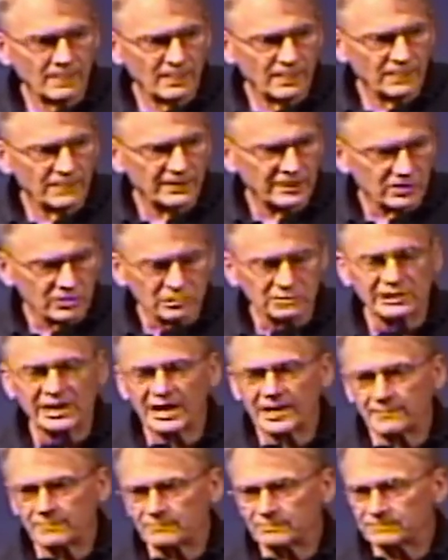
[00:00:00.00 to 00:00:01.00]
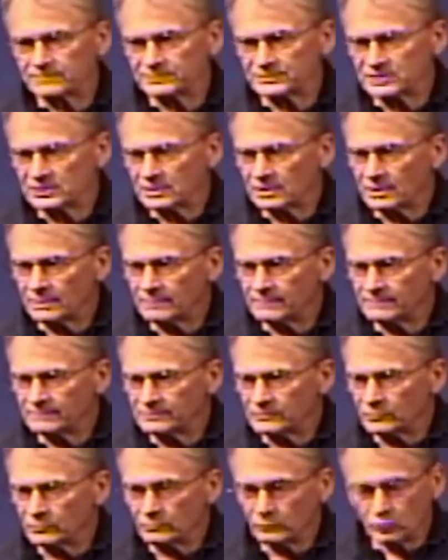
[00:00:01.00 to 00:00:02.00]
then our lamps,
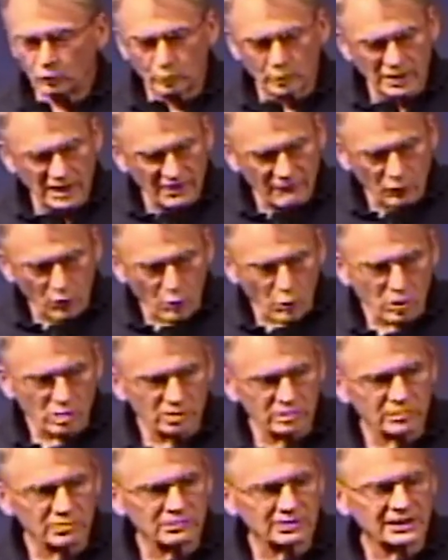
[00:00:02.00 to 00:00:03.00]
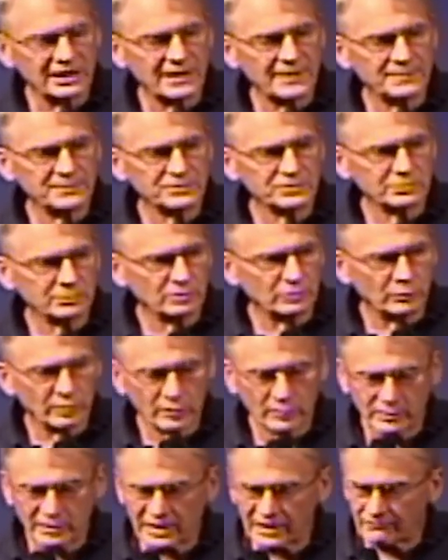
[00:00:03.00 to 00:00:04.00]
we want to have oil in our lamps, we
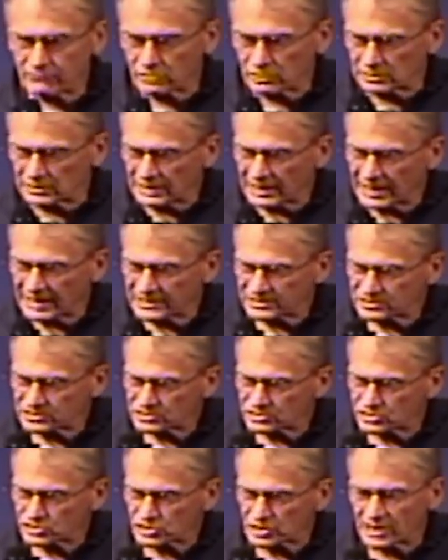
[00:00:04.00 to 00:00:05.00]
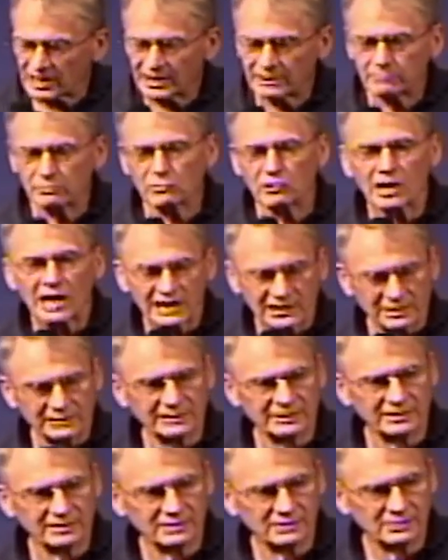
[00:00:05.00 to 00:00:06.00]
want to have our lights shine
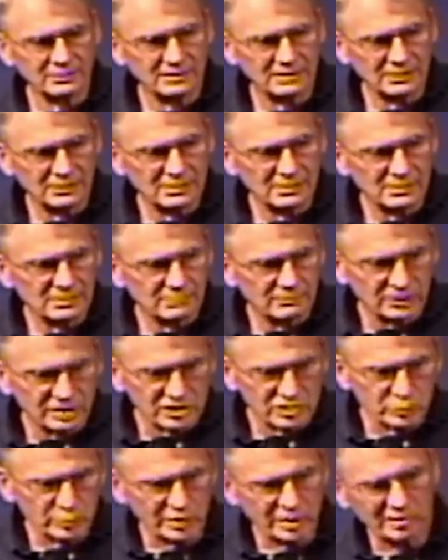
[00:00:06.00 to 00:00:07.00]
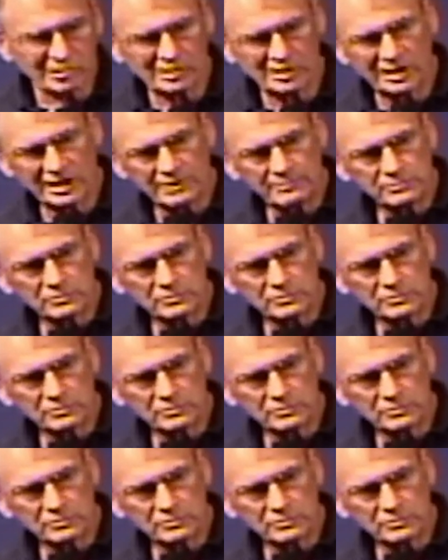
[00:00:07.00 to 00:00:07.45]
brightly. Because when deep